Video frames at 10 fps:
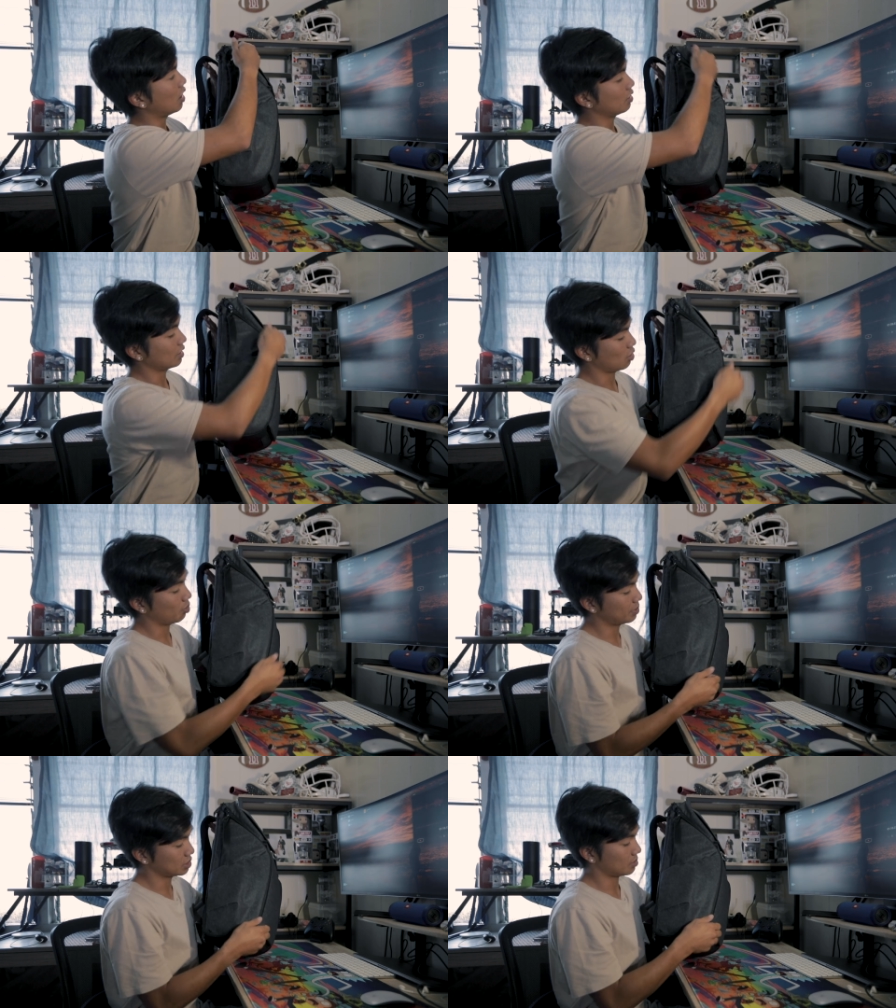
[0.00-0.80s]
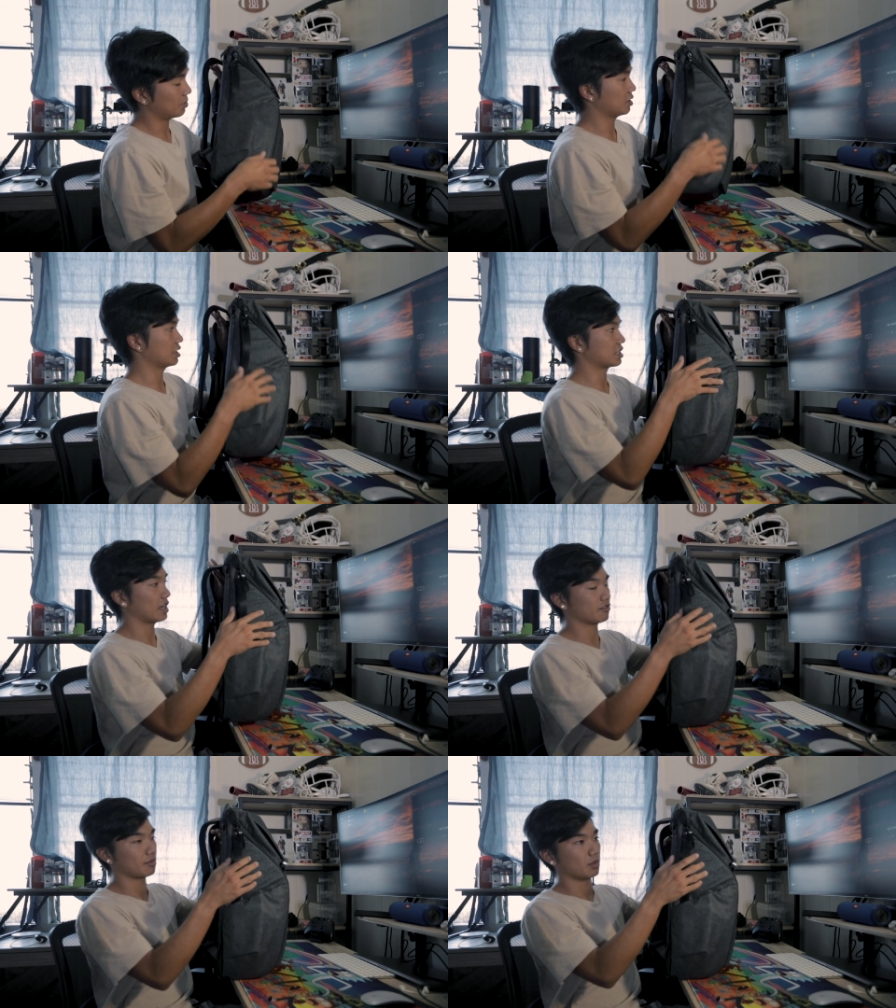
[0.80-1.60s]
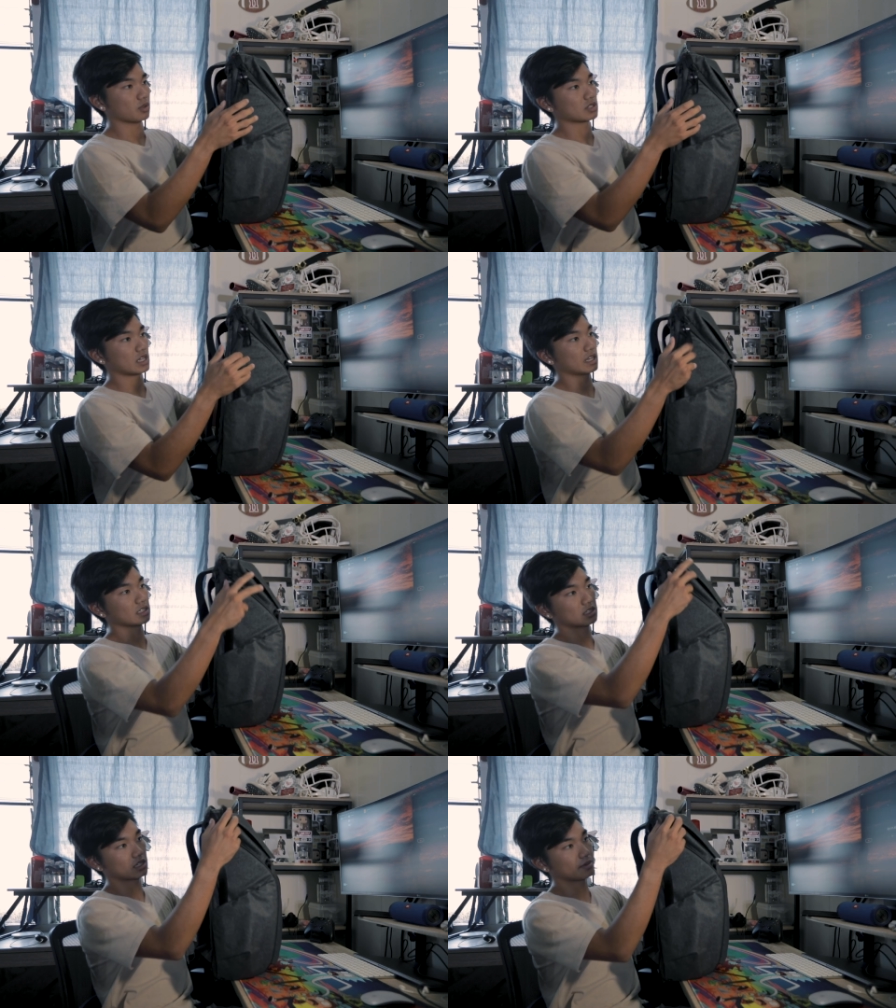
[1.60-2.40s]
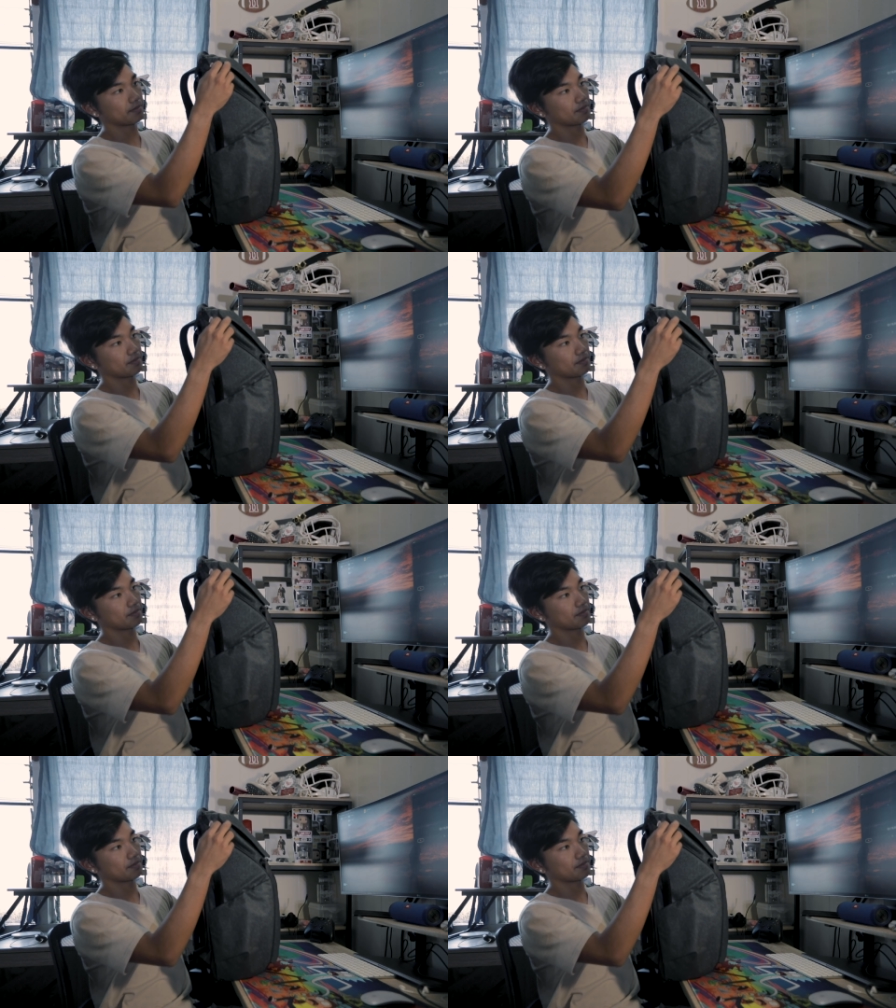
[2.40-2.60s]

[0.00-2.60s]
how it opens up on the side from both sides.